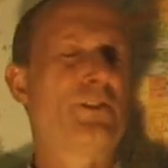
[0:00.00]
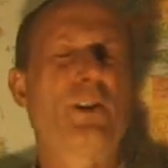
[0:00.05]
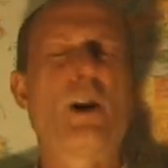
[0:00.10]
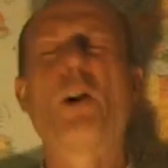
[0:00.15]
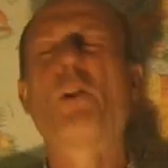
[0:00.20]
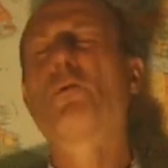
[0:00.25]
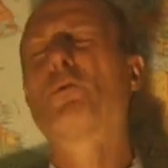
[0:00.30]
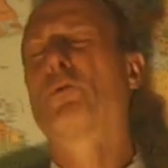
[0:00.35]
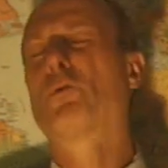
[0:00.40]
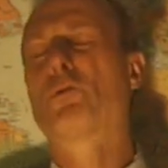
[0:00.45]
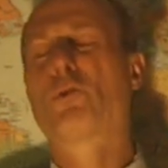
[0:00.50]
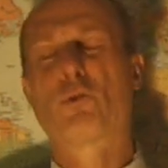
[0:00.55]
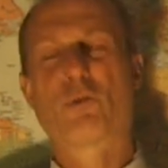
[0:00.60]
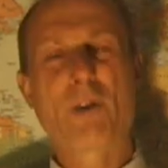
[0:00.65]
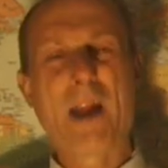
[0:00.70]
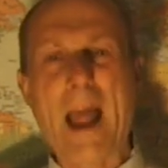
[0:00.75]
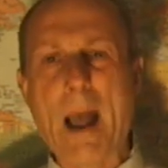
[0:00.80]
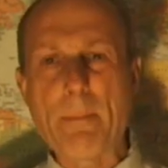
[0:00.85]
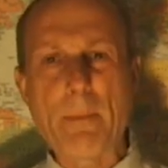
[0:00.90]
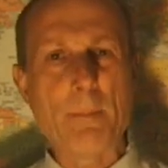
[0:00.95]
total
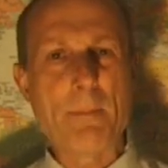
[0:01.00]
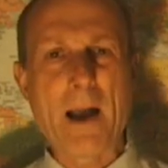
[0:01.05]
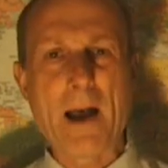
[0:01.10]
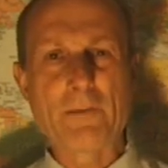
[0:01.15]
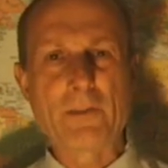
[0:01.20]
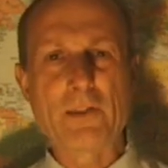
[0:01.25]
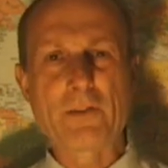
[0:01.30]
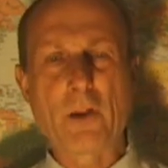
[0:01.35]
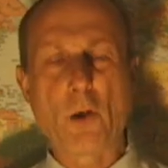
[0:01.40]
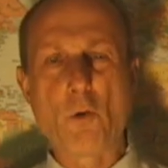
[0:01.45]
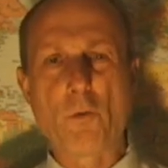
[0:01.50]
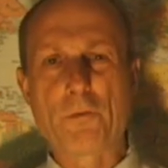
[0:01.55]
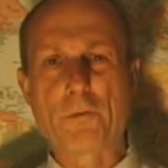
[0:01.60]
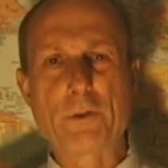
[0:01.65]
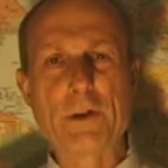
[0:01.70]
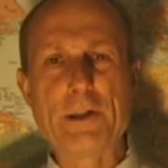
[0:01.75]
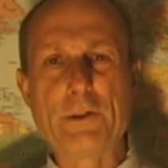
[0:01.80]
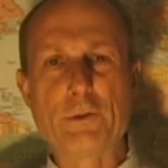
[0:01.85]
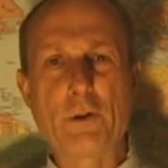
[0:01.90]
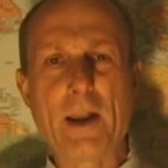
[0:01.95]
crap about this whole
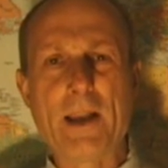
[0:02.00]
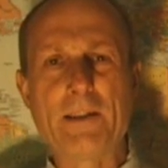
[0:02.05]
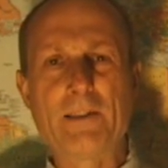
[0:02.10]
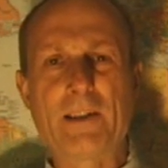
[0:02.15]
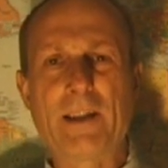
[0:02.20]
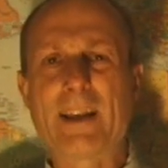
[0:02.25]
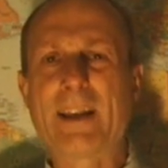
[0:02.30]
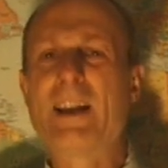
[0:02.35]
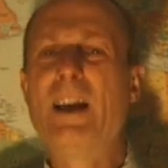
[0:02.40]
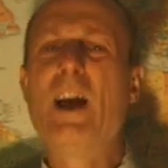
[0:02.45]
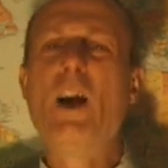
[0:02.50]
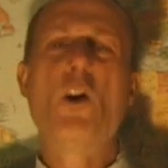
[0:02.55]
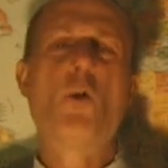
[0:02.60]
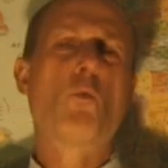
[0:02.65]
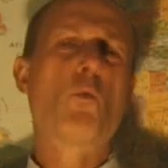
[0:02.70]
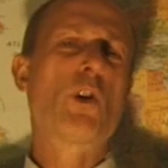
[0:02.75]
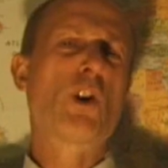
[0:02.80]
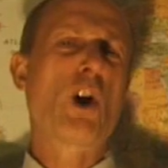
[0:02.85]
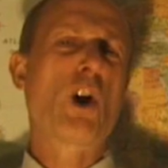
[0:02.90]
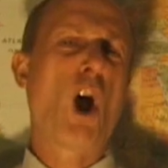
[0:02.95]
free trade thing.
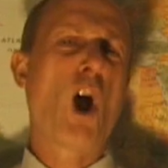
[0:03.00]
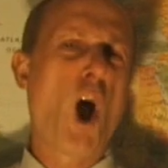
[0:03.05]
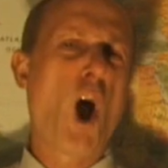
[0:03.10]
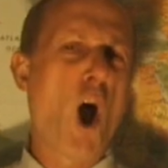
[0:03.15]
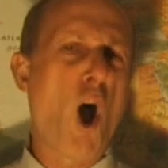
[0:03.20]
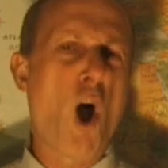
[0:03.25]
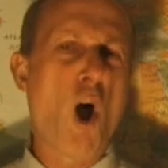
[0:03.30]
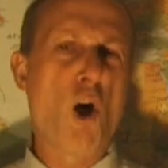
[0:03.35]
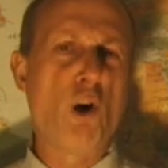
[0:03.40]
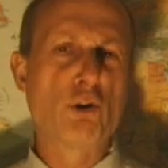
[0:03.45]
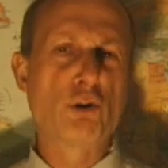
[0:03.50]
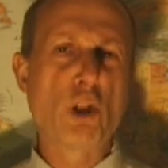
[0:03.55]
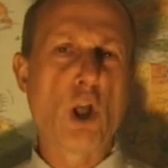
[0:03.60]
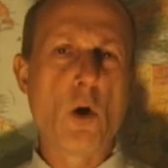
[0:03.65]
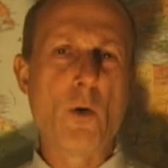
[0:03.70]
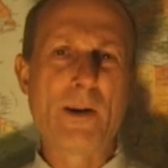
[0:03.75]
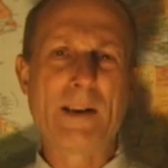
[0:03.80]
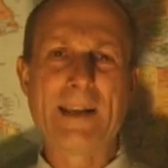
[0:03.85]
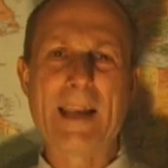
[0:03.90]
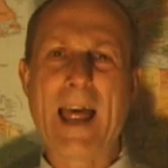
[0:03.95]
We're all
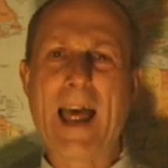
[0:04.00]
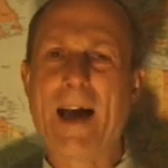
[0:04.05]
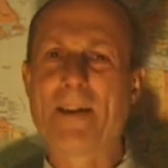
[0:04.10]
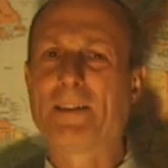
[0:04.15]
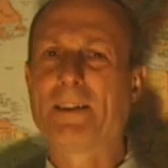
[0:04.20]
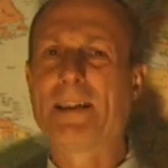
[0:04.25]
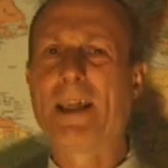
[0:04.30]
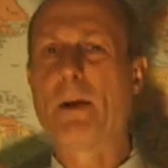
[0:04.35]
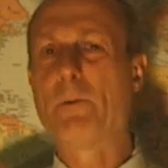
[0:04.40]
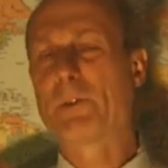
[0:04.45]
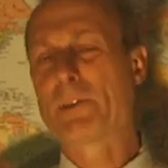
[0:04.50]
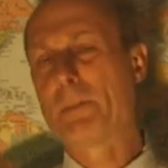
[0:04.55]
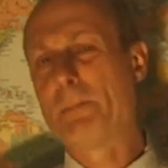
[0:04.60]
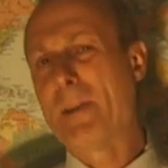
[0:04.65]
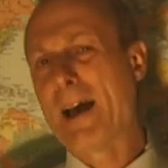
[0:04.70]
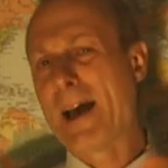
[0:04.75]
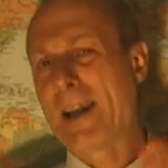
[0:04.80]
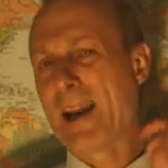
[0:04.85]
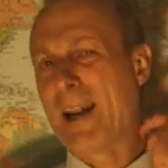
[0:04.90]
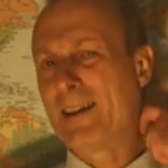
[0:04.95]
knowing now that was a
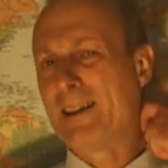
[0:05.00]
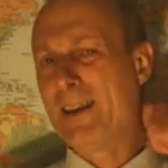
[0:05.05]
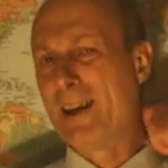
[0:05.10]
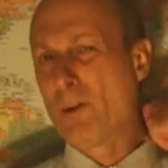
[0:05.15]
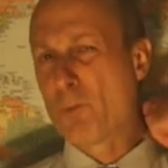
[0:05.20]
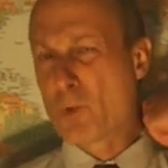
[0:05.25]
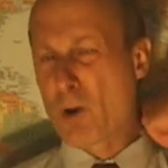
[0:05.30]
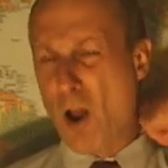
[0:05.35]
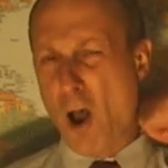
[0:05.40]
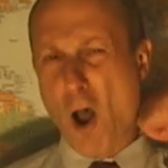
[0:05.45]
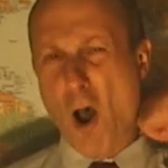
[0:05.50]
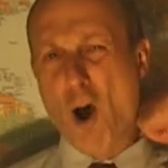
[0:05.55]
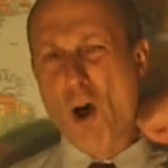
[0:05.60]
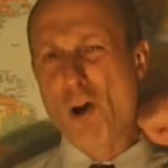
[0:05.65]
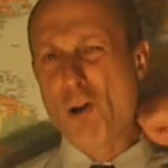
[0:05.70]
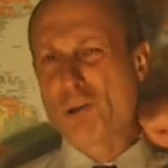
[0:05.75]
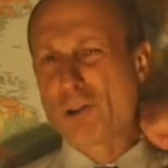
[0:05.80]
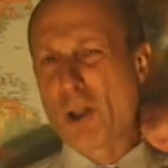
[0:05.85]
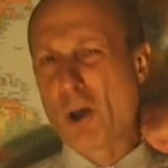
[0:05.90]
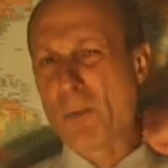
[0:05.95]
bad idea. We're
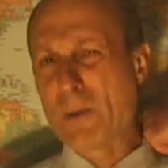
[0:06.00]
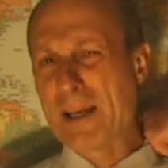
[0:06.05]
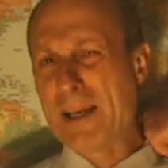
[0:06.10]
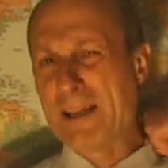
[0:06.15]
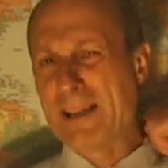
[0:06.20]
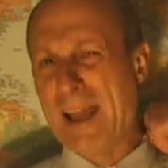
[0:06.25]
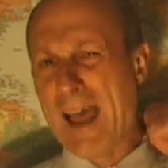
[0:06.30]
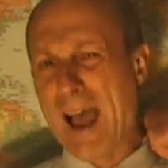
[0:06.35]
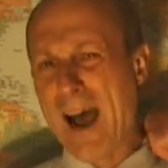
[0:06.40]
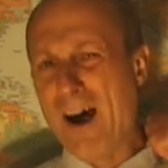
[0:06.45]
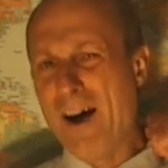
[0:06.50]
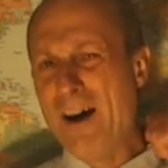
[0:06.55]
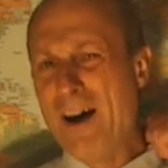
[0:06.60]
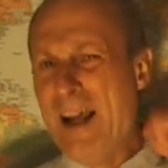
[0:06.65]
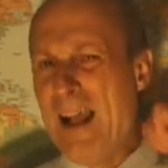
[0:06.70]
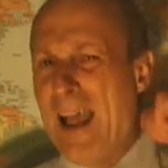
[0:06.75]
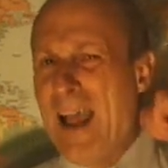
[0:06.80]
all knowing it now.